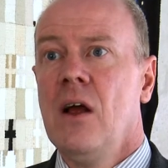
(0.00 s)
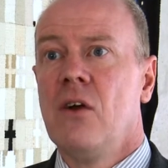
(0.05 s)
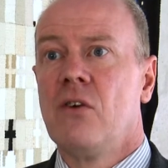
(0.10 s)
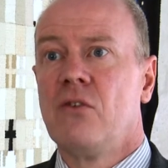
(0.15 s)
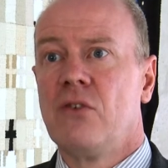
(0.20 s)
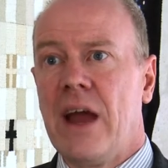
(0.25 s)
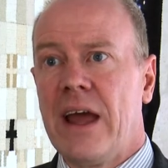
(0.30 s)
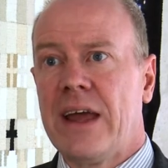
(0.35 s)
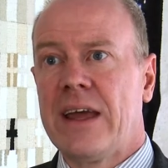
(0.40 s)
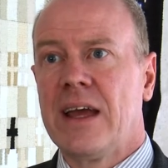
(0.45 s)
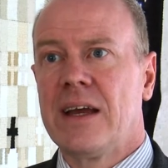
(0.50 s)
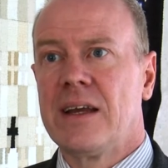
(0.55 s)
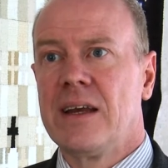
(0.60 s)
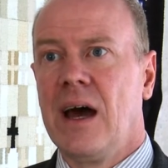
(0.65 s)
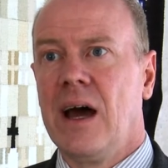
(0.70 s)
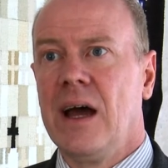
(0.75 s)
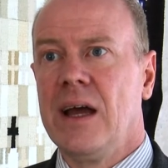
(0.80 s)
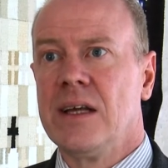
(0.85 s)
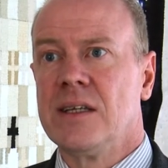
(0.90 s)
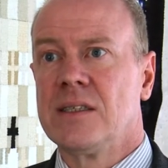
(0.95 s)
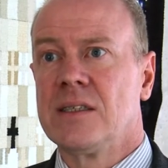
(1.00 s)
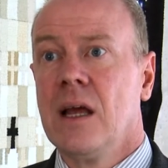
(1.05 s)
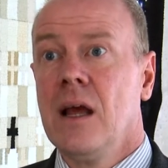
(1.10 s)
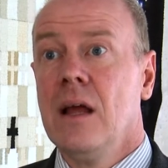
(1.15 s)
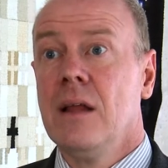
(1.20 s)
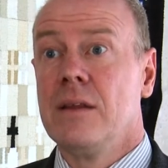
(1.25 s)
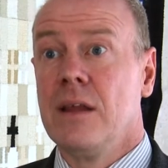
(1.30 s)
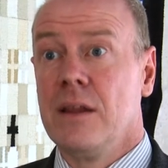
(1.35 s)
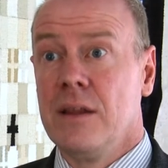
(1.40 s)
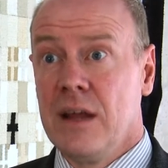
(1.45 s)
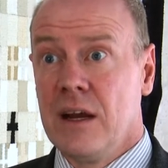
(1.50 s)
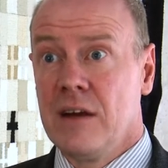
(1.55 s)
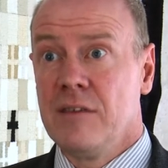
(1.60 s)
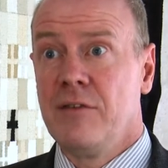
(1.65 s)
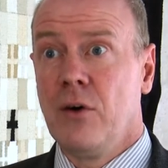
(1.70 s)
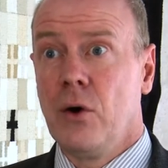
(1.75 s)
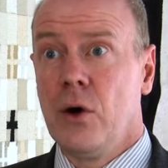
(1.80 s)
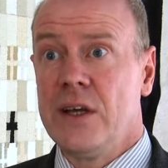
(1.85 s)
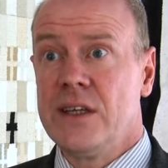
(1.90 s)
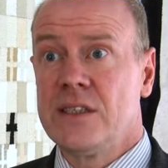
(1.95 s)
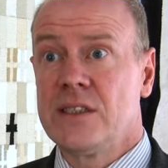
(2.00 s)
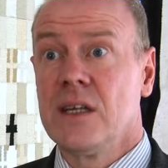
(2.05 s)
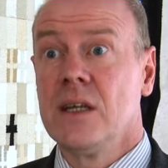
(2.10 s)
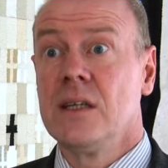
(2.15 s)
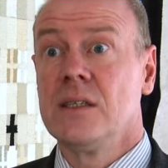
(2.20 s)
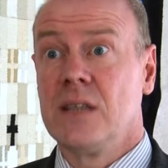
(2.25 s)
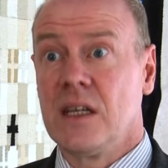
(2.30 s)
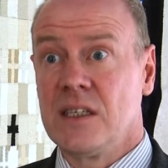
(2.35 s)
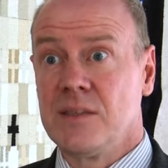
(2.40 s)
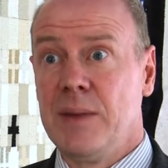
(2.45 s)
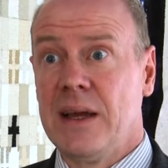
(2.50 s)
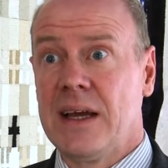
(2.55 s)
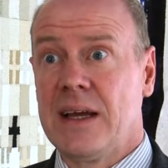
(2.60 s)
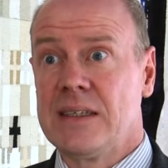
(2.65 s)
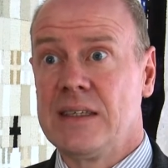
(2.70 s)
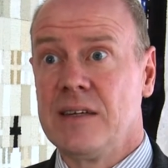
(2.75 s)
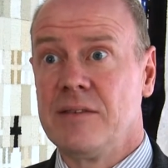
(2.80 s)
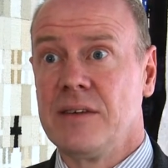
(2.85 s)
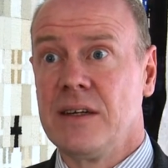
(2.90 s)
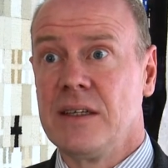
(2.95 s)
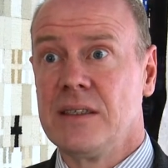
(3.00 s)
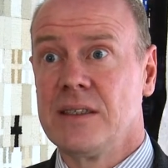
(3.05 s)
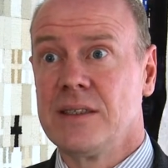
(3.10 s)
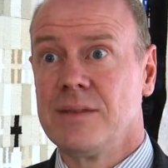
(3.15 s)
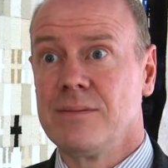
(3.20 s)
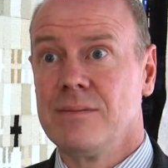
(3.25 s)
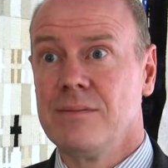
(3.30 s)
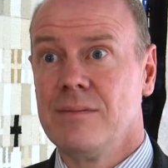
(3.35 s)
recognise that their voice does make a difference.